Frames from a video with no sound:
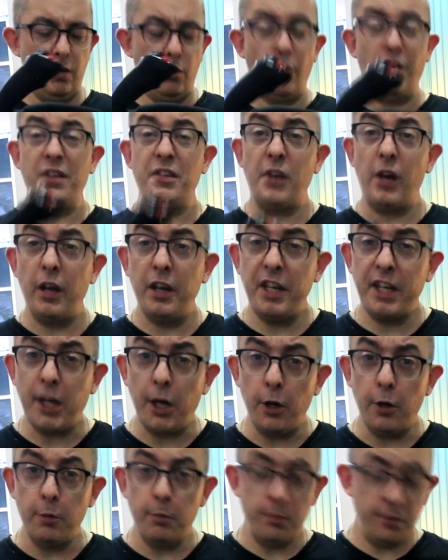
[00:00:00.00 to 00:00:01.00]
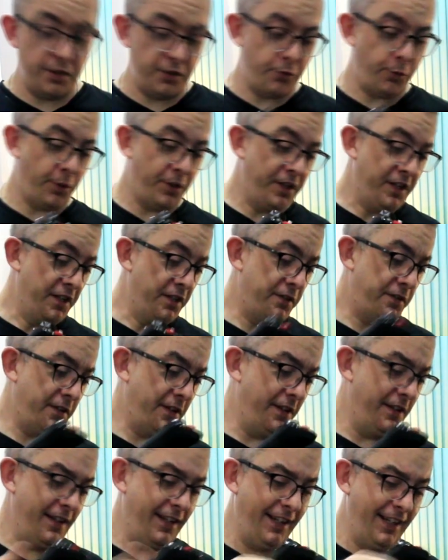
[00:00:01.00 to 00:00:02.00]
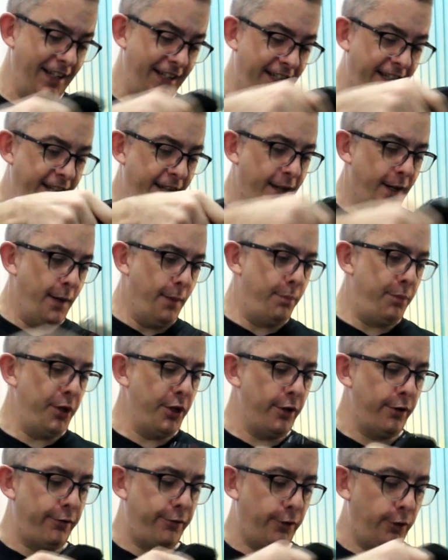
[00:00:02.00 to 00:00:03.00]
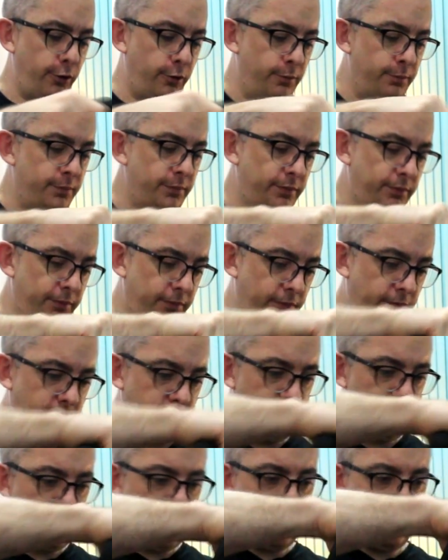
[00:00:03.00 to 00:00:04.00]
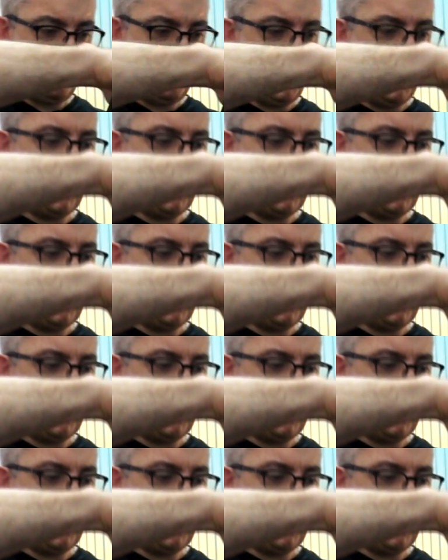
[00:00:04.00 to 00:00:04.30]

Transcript: well, it's honeycomb is what it is. Beautiful. And